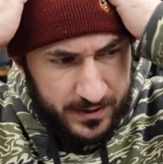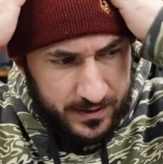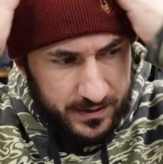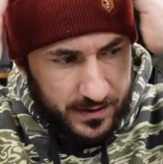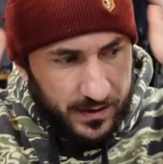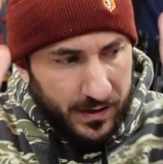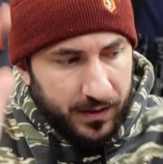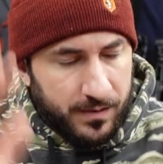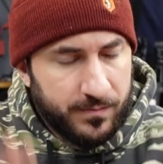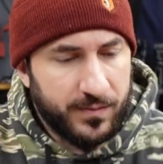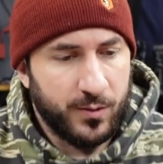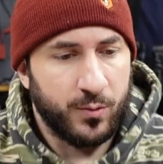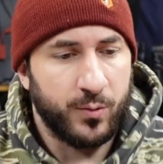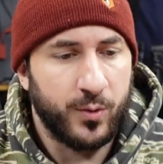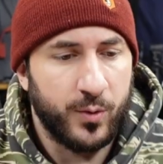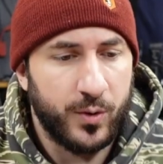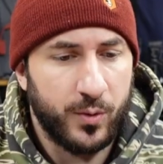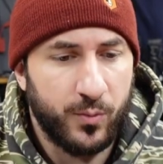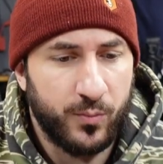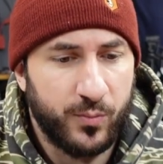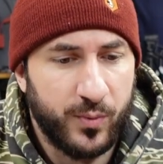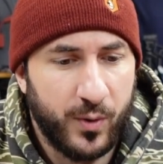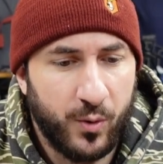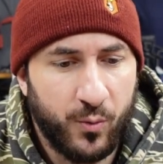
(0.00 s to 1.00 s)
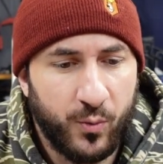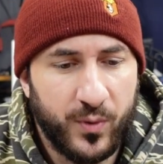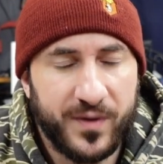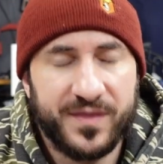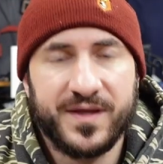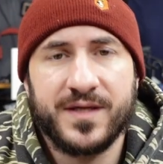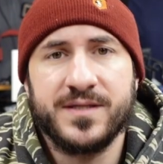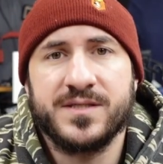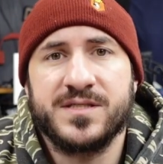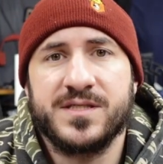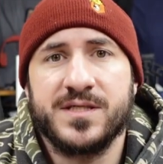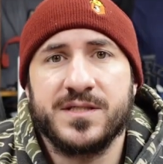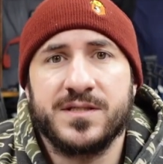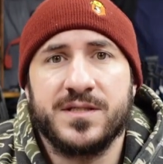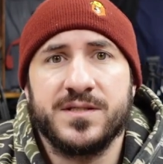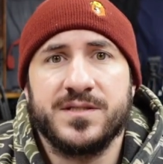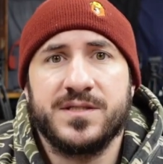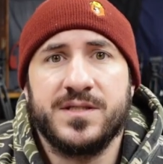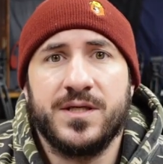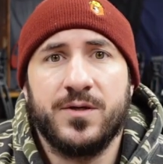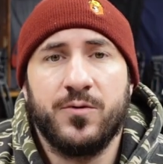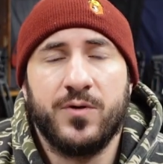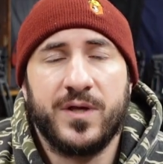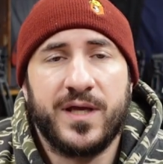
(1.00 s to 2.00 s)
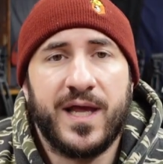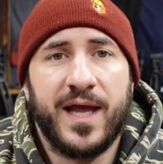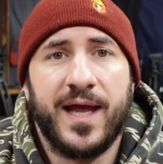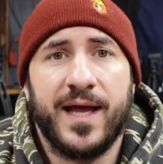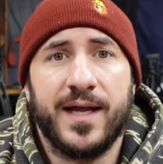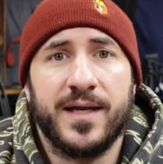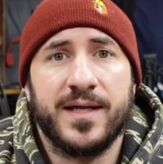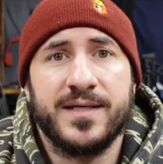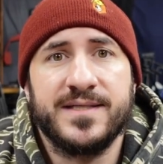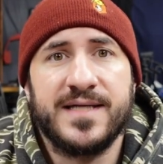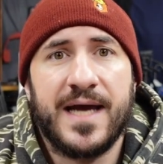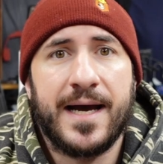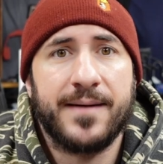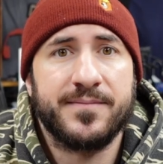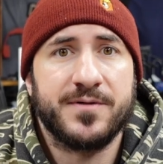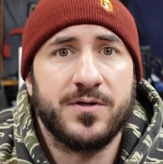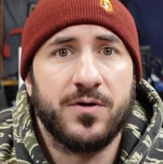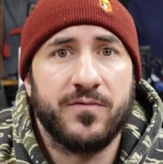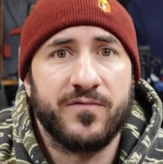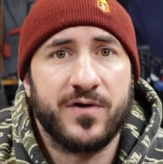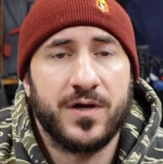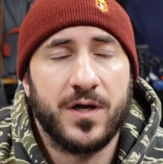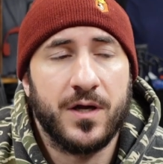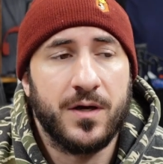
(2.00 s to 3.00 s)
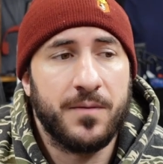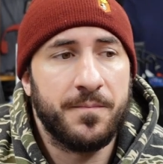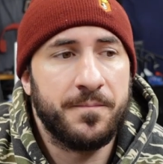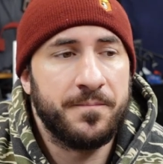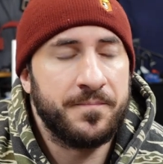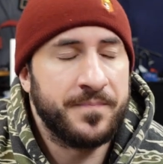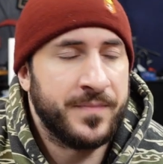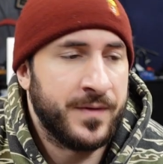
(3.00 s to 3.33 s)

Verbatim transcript: Um, but, we, but, with consistency, we can adapt and overcome.